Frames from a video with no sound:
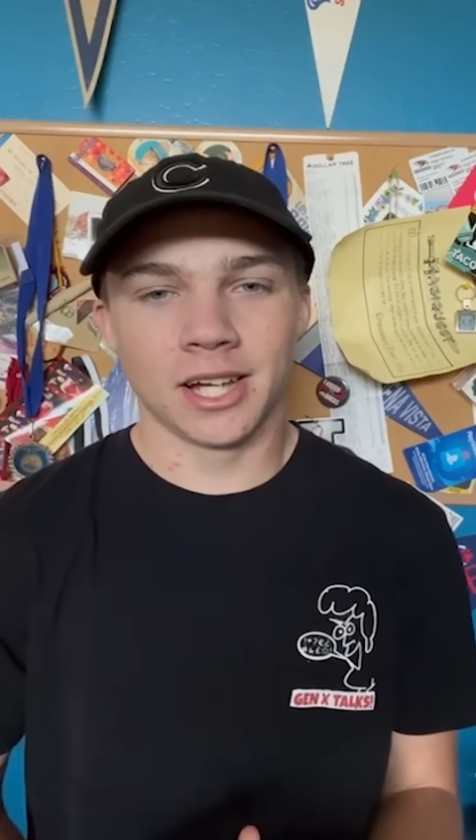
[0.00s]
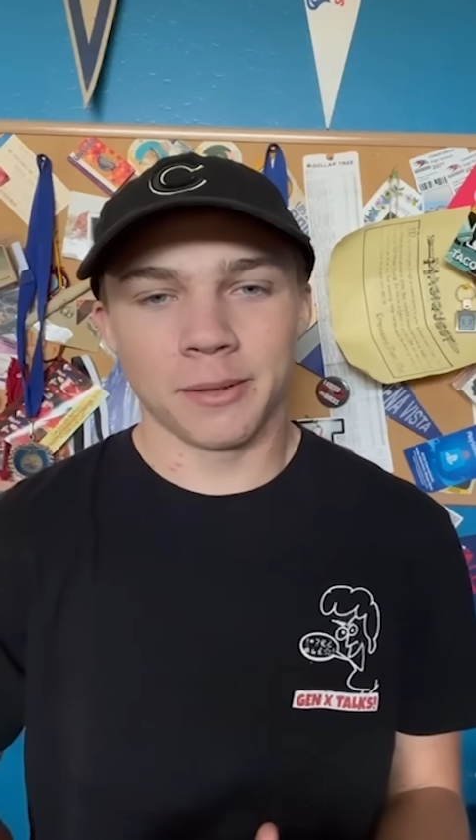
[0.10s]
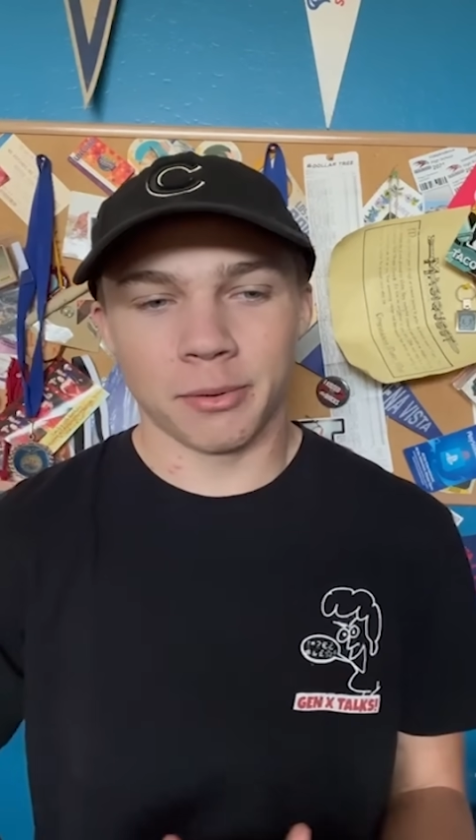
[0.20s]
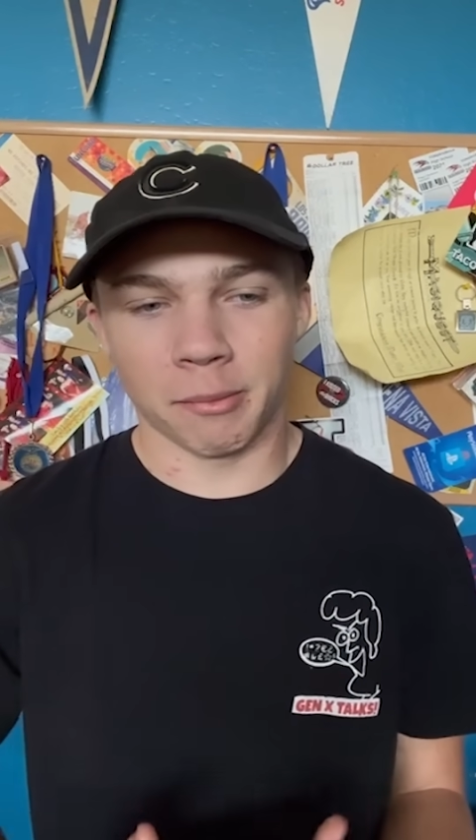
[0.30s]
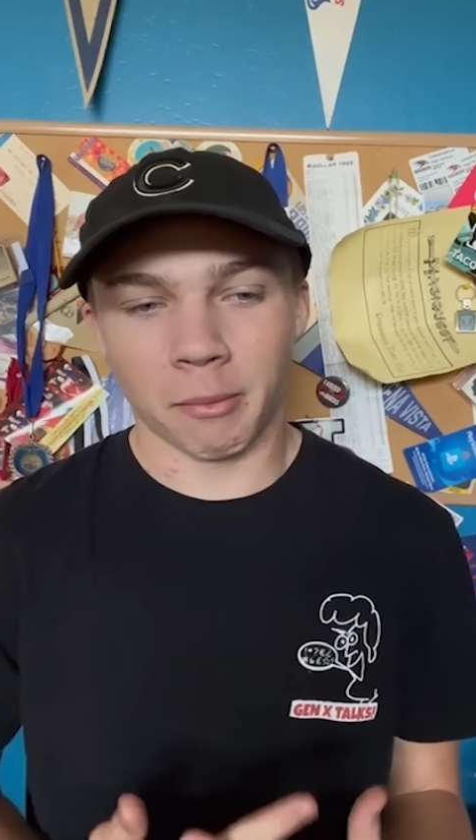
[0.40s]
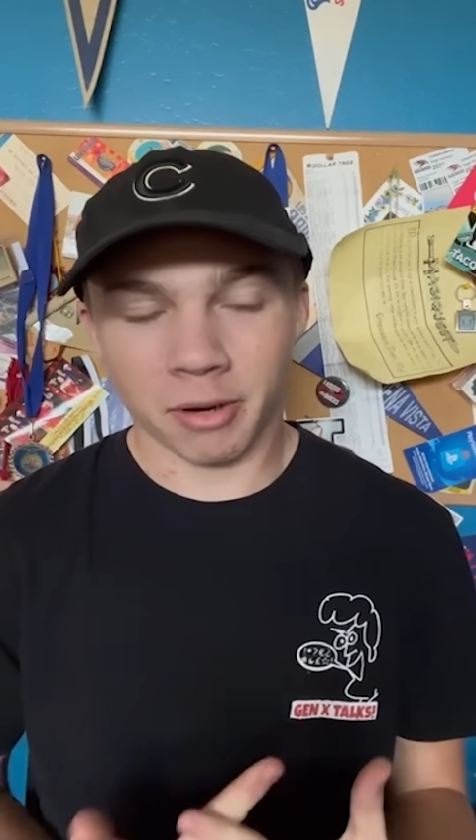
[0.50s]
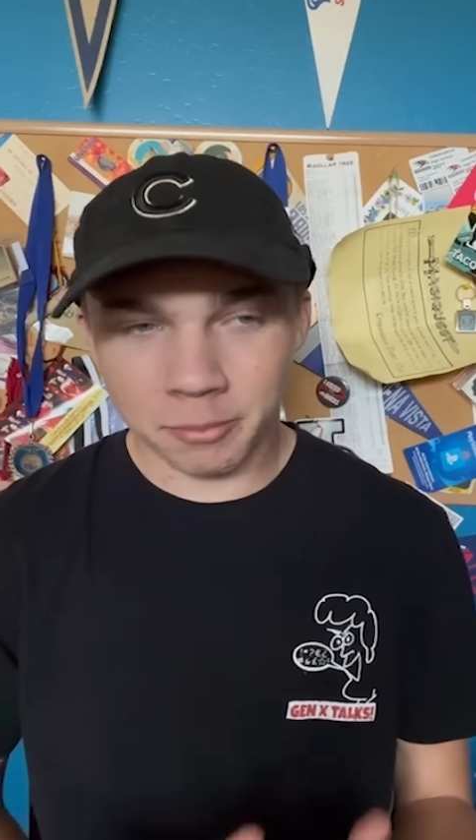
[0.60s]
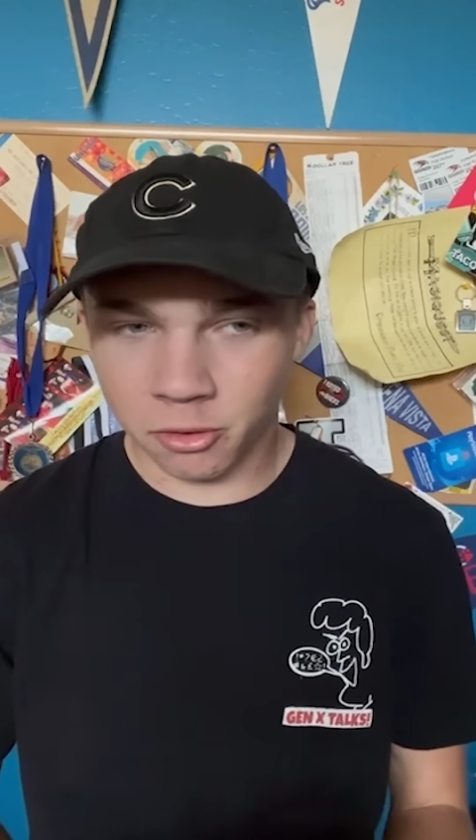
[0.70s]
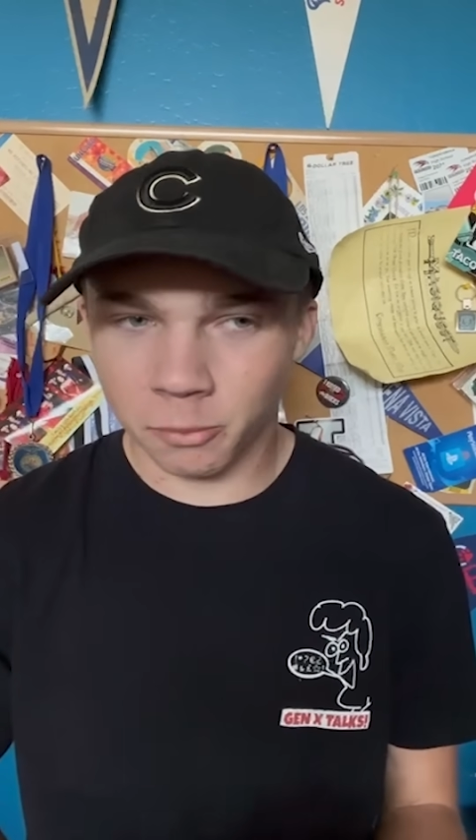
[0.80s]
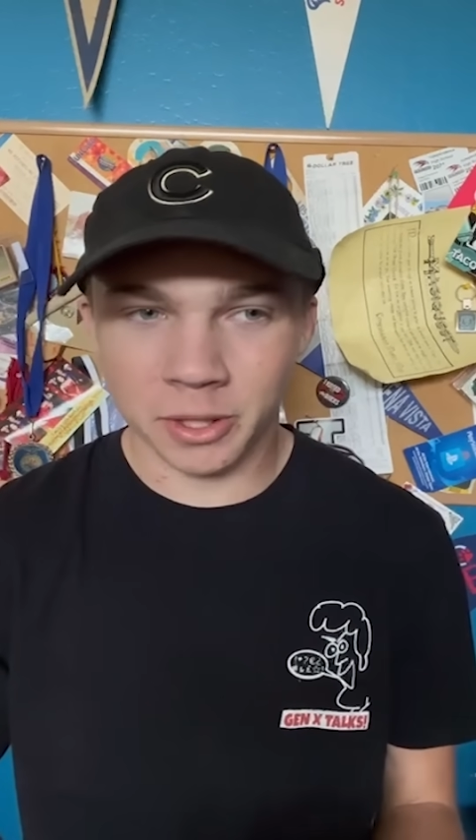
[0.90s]
But my mom
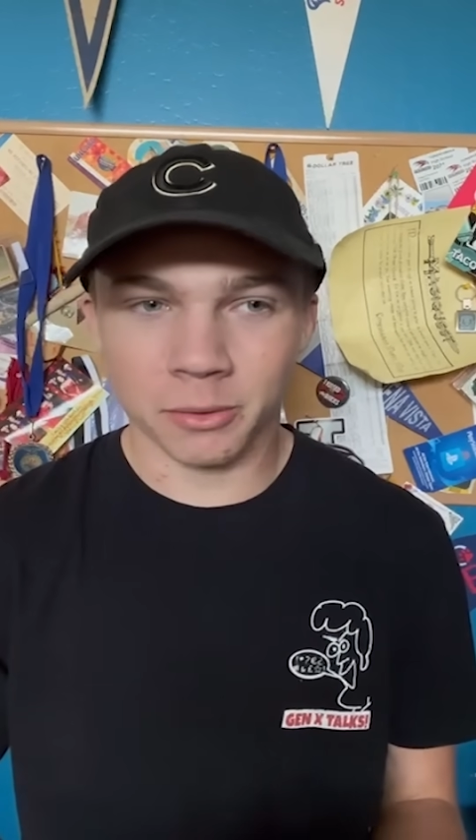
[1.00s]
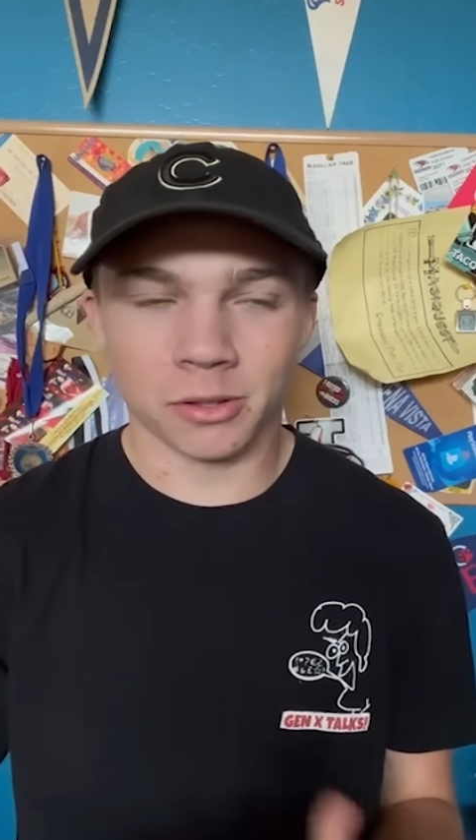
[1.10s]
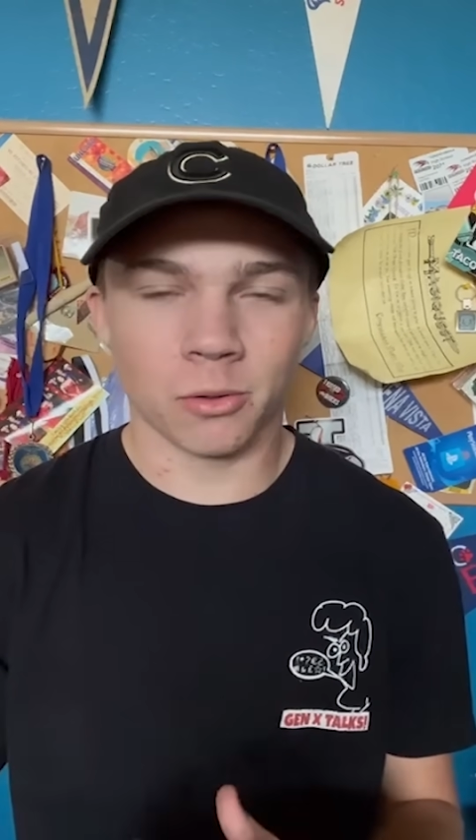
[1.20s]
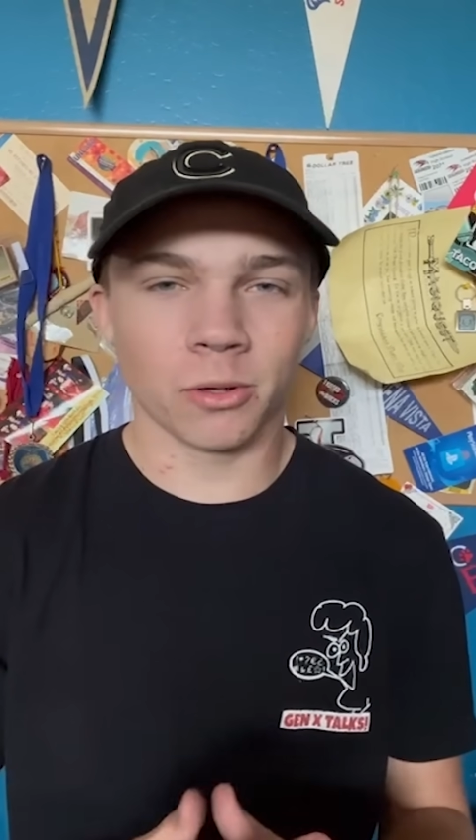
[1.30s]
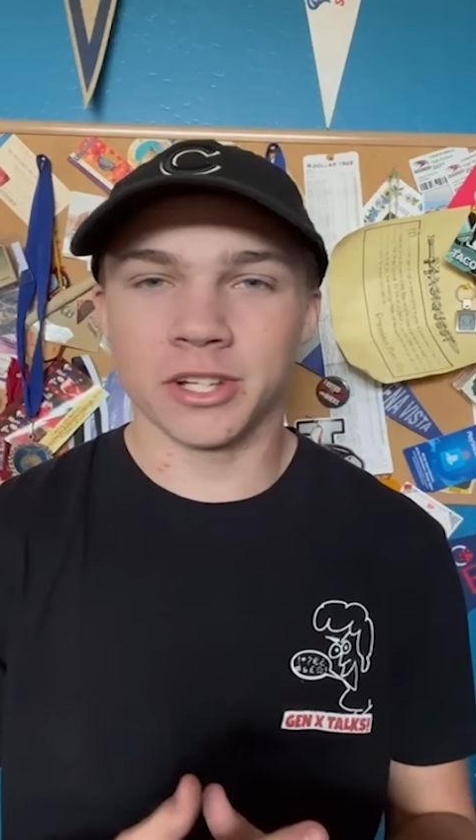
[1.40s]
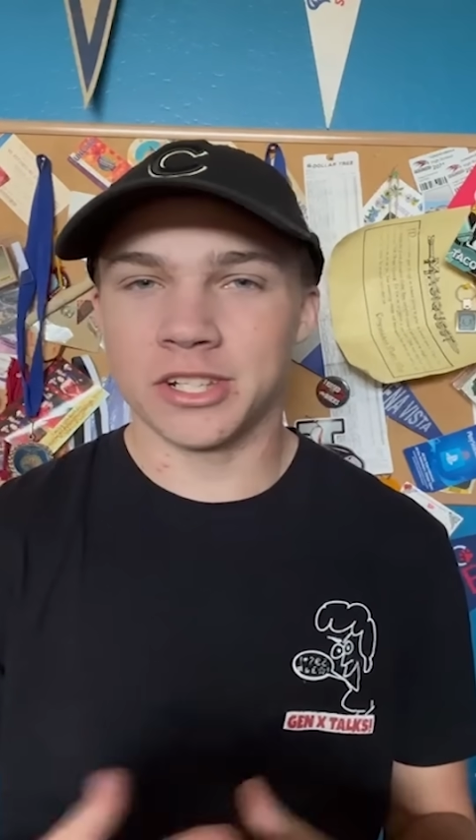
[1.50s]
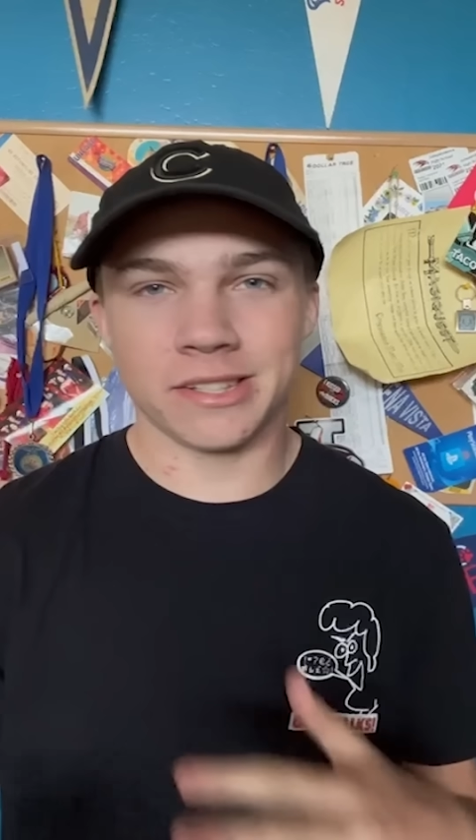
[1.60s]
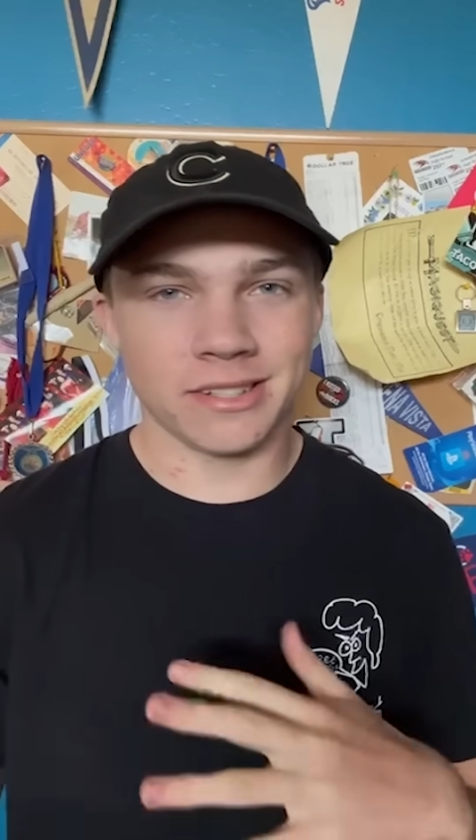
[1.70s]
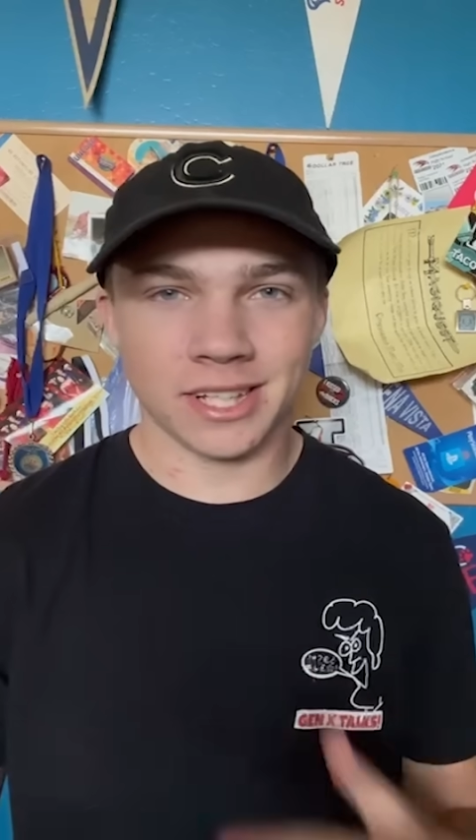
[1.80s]
told me to record it just in